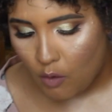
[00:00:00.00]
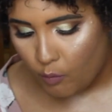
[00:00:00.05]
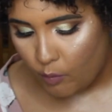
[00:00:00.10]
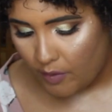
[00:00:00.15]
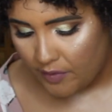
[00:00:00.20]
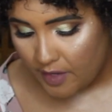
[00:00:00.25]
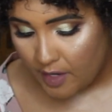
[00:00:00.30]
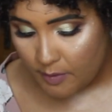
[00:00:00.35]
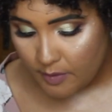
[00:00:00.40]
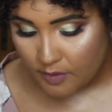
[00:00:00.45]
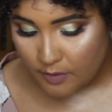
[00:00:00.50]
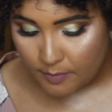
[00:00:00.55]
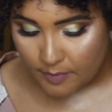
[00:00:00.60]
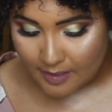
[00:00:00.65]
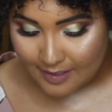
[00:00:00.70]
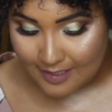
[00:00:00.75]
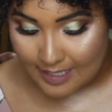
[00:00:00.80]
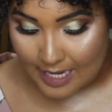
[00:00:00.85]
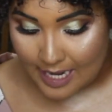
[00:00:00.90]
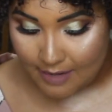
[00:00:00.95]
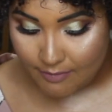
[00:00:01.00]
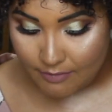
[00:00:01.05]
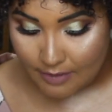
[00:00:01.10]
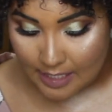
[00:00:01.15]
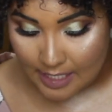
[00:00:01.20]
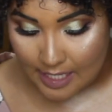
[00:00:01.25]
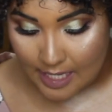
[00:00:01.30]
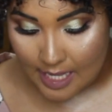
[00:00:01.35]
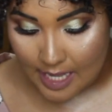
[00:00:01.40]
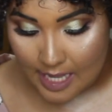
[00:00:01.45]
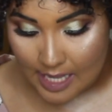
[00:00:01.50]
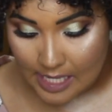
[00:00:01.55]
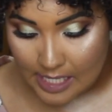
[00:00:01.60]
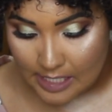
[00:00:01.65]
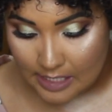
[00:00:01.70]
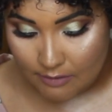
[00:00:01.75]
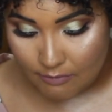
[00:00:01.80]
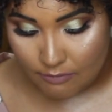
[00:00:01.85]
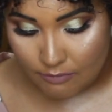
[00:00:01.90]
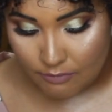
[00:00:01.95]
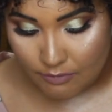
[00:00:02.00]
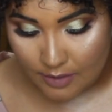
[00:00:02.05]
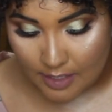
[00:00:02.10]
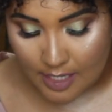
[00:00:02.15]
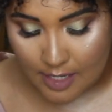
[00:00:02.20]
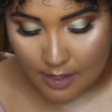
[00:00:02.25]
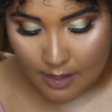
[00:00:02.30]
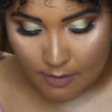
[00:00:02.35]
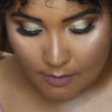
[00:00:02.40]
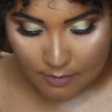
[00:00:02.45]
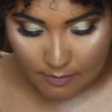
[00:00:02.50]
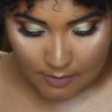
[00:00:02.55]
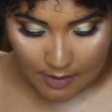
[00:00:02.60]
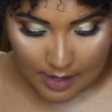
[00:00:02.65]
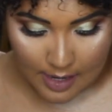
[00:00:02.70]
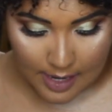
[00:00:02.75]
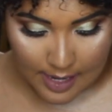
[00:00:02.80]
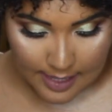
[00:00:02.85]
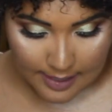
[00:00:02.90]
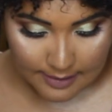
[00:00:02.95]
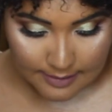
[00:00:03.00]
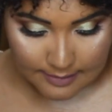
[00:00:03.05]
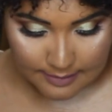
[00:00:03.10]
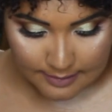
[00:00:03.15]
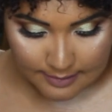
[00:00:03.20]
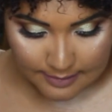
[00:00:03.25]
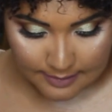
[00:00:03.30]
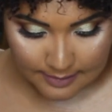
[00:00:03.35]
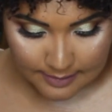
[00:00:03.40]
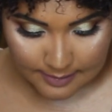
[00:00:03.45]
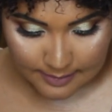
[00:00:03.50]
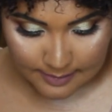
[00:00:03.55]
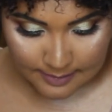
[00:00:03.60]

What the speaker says: One that I was surprised that I really liked